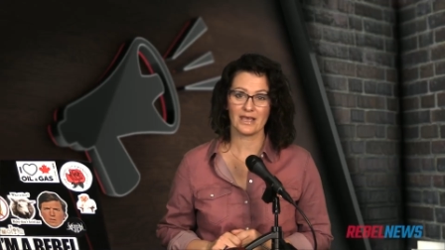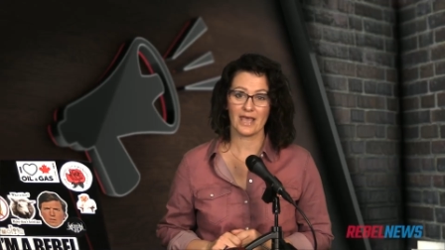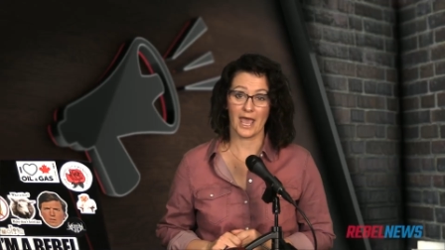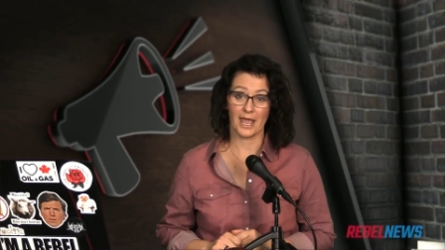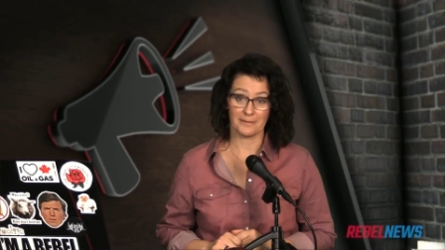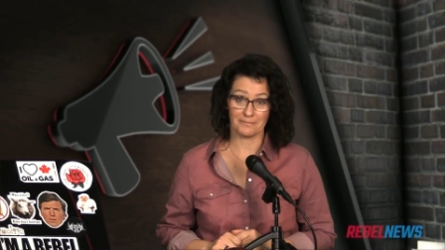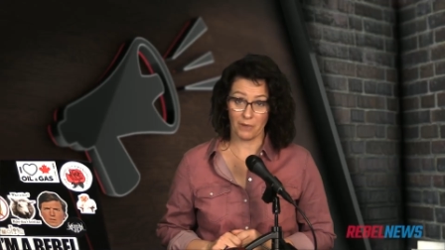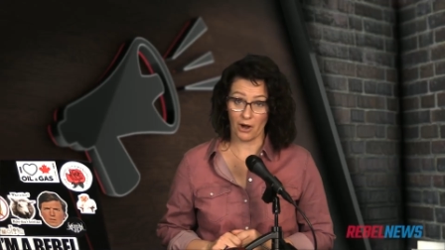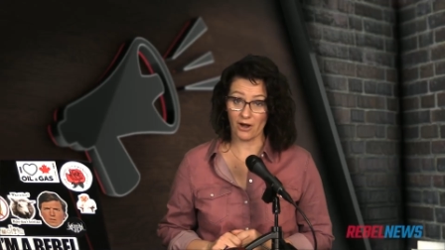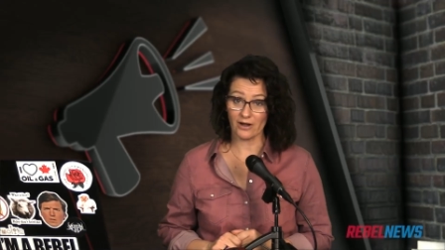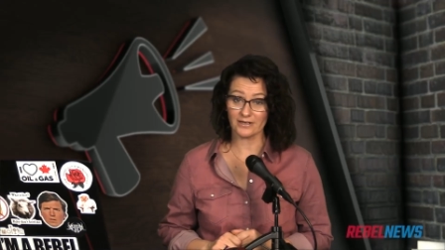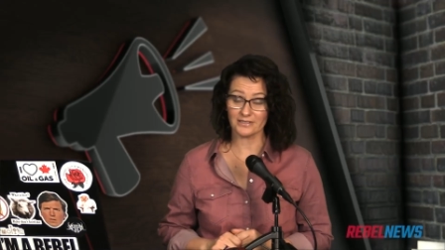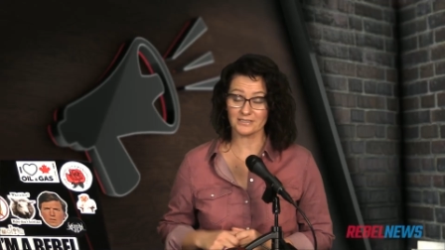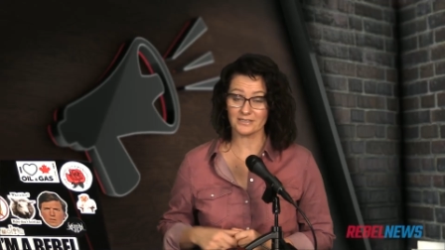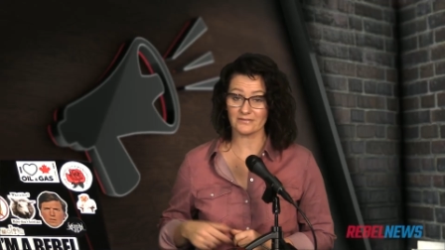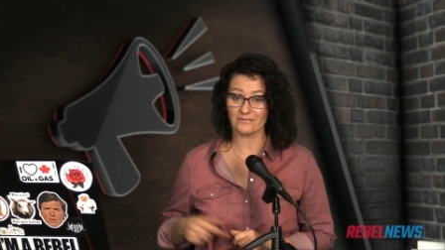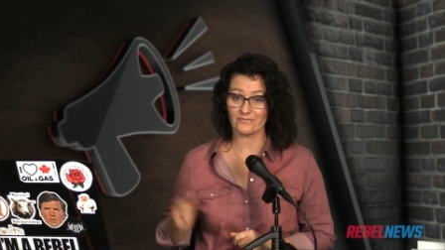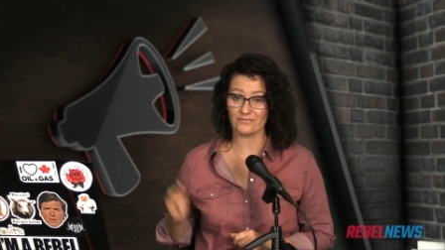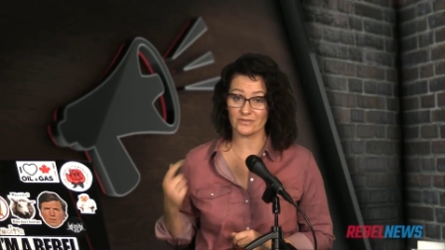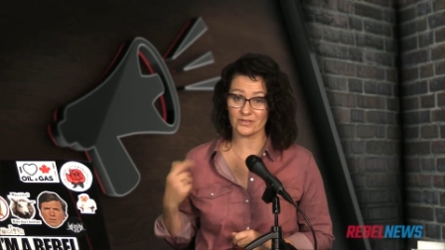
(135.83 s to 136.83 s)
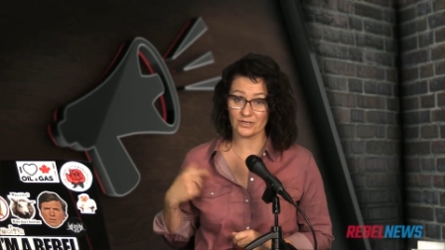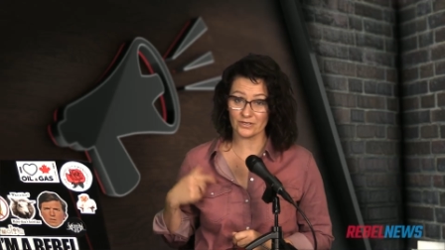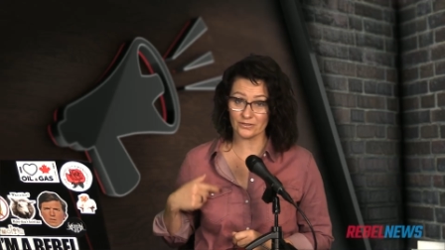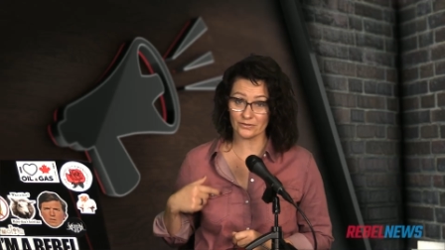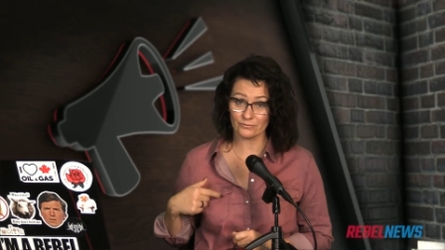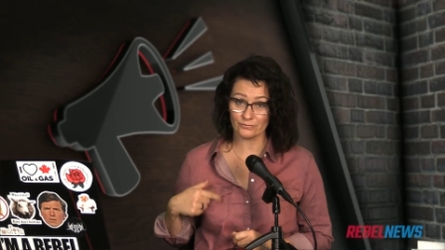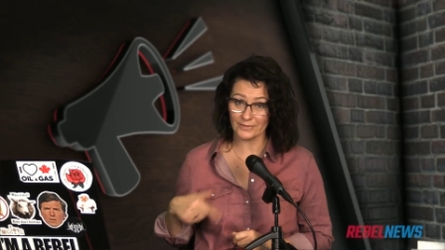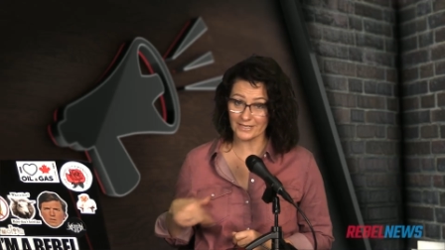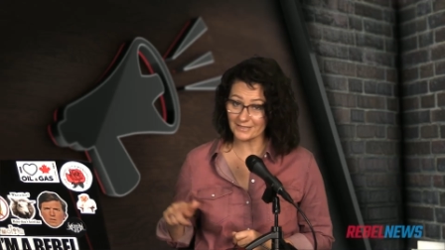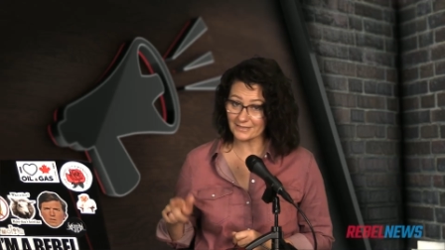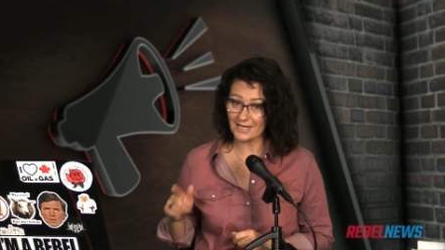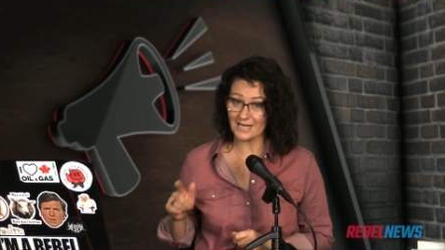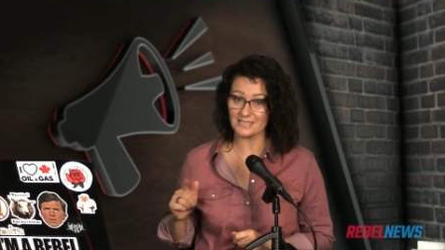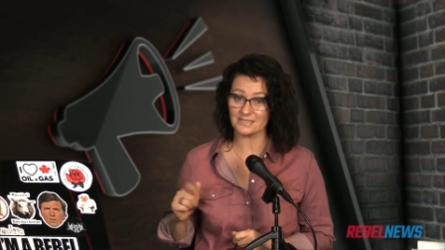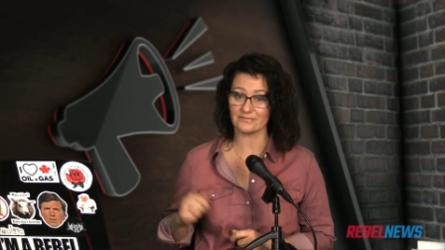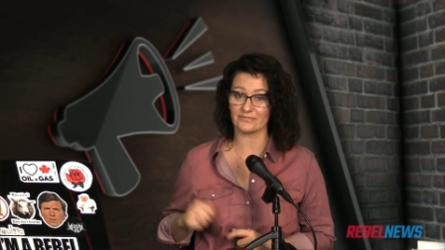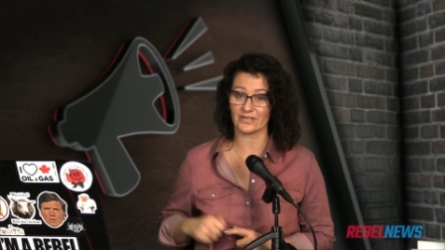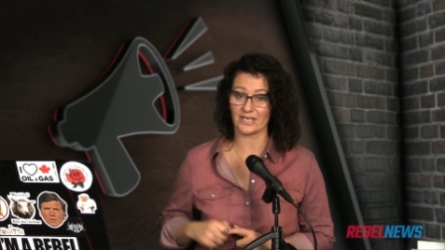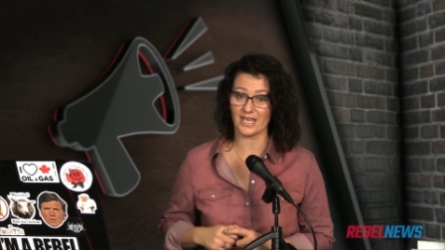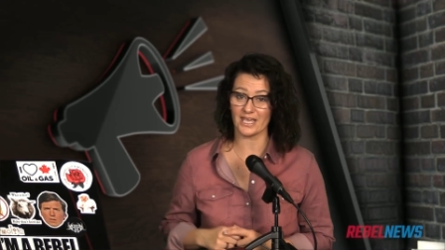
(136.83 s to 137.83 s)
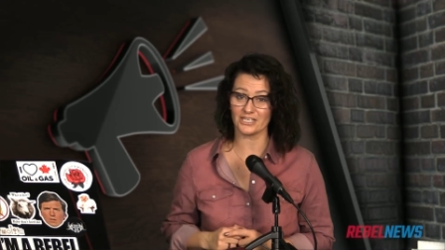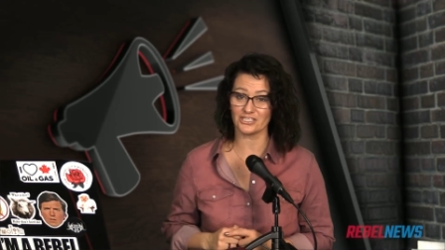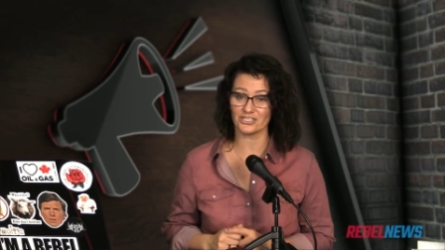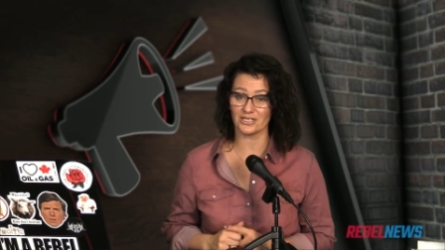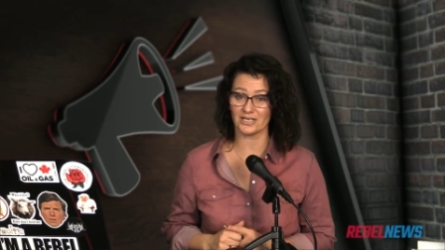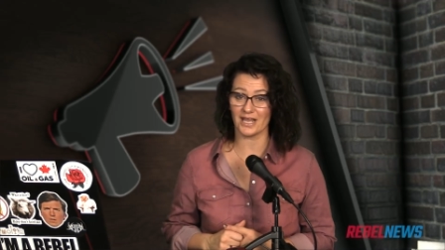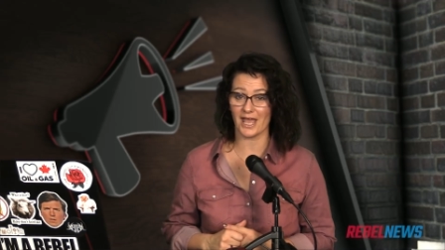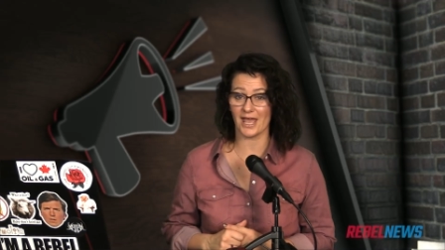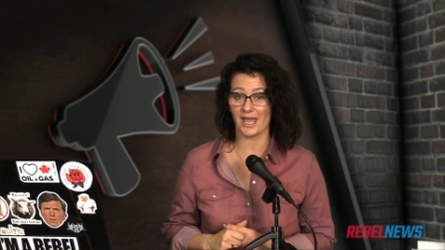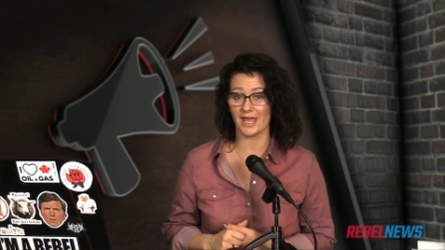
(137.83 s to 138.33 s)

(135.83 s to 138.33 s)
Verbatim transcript: And part of the reclassification